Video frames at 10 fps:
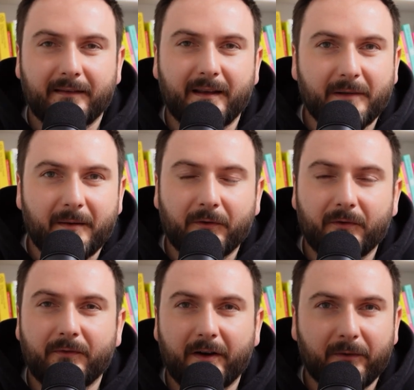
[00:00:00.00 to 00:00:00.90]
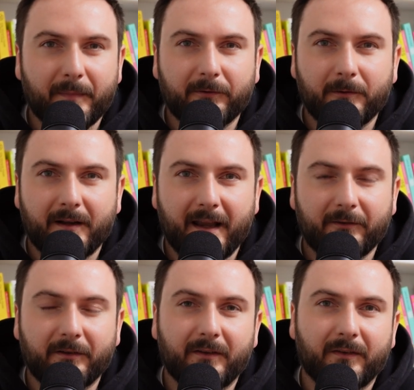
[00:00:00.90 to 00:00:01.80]
Sometimes on very special
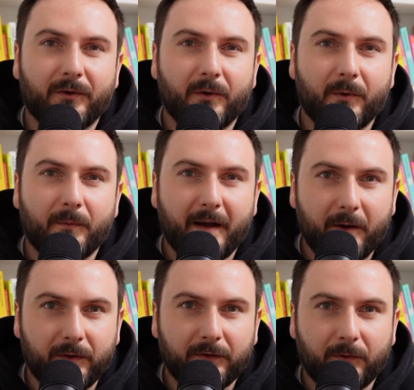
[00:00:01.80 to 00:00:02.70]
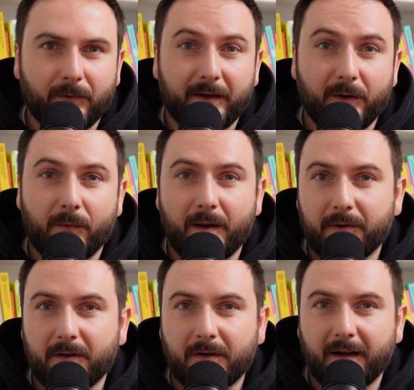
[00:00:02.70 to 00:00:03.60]
occasions, you might want to run your
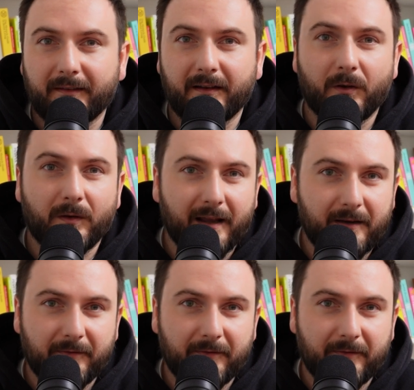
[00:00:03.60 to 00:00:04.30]
webinar as an online